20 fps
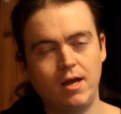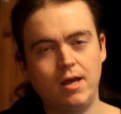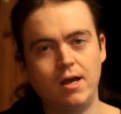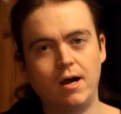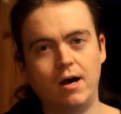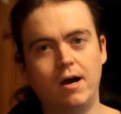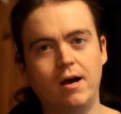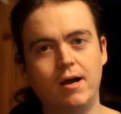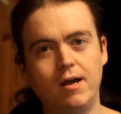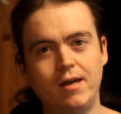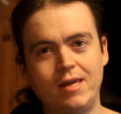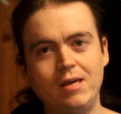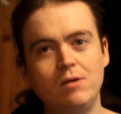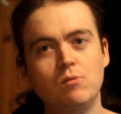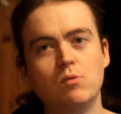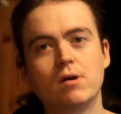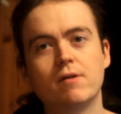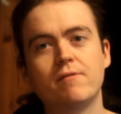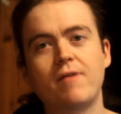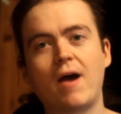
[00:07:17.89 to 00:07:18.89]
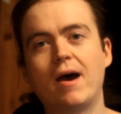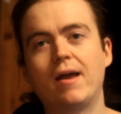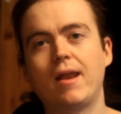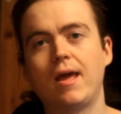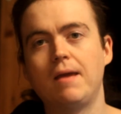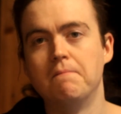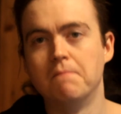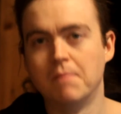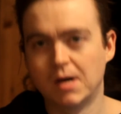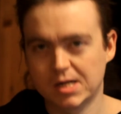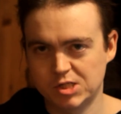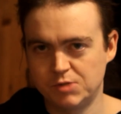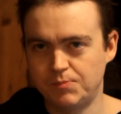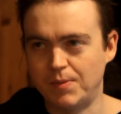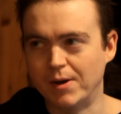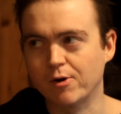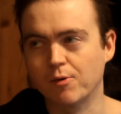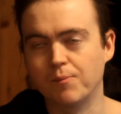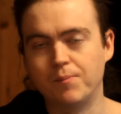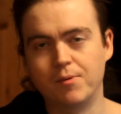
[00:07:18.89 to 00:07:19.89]
uh, he would have had a much
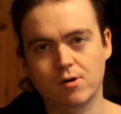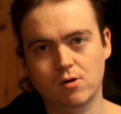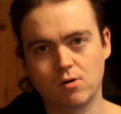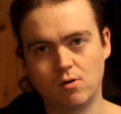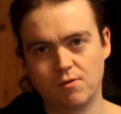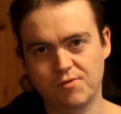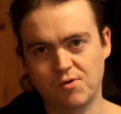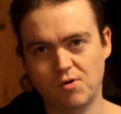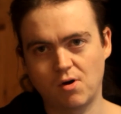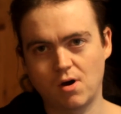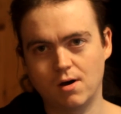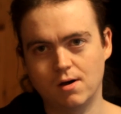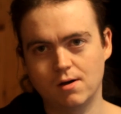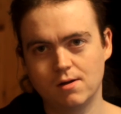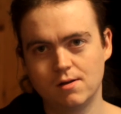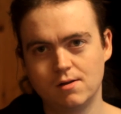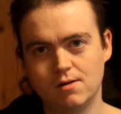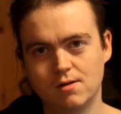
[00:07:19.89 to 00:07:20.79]
better book overall.